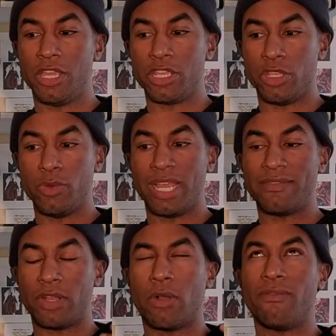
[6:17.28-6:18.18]
You have
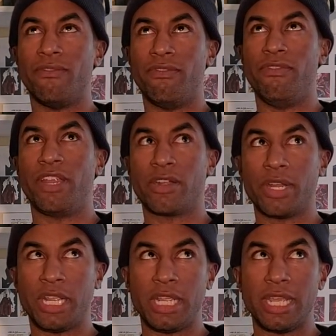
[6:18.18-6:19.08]
a
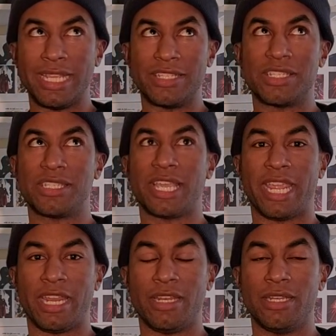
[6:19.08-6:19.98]
very
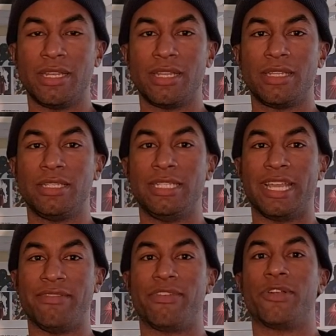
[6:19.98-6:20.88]
insane,
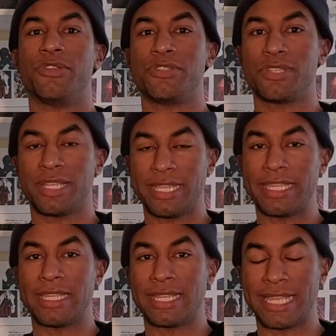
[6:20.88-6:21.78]
diverse
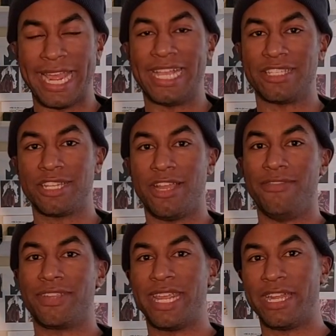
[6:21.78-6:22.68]
cast
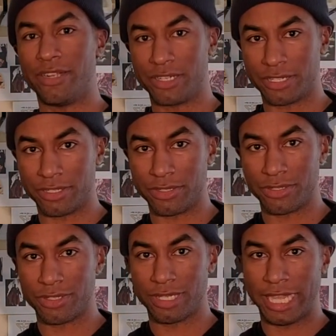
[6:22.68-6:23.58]
of
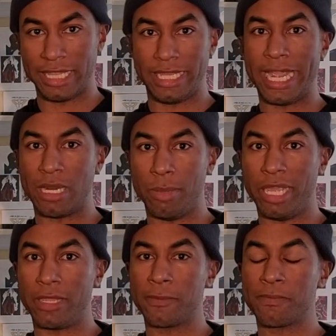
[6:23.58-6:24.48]
characters in the
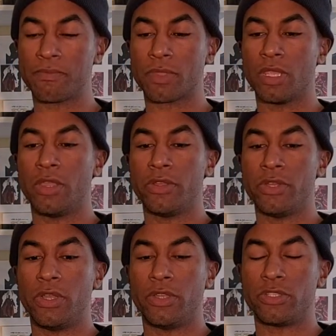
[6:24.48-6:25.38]
anime.
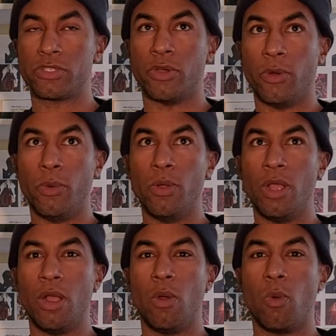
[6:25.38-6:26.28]
So
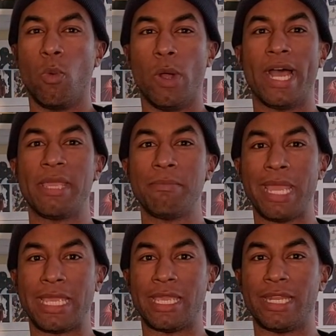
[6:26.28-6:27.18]
why
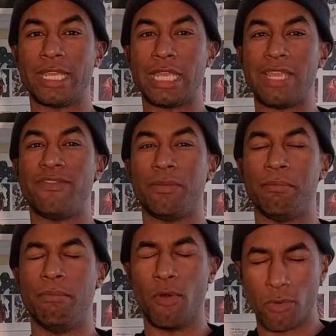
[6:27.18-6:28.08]
make it
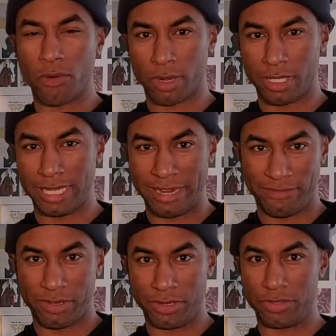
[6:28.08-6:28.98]
even more
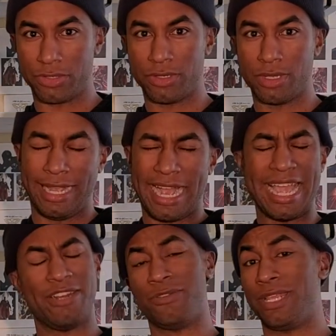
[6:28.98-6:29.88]
diverse?
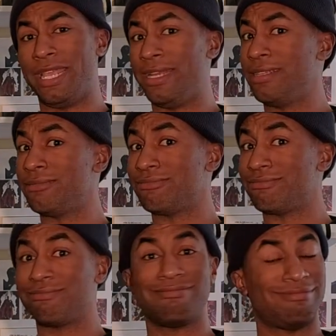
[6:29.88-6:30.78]
I don't get it.
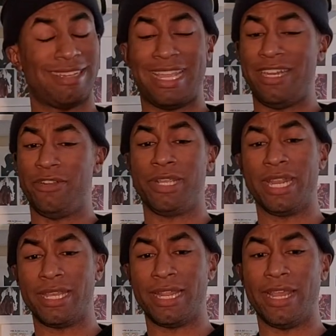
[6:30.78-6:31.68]
I don't
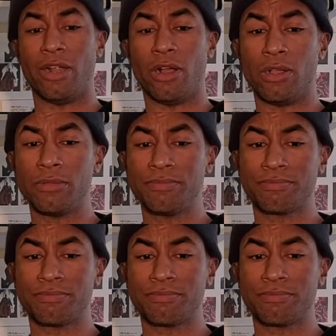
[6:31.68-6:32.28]
get it at all.